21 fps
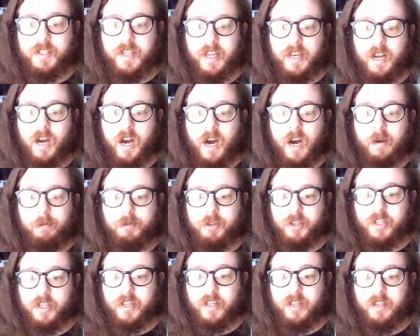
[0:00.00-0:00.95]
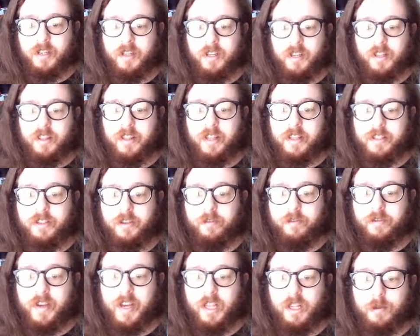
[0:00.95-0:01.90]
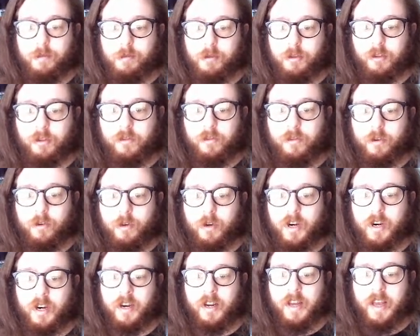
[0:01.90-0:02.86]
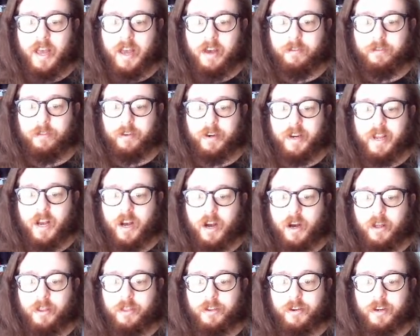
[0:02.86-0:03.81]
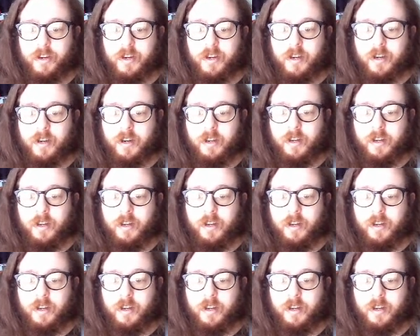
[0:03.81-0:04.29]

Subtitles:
an option that's available for every other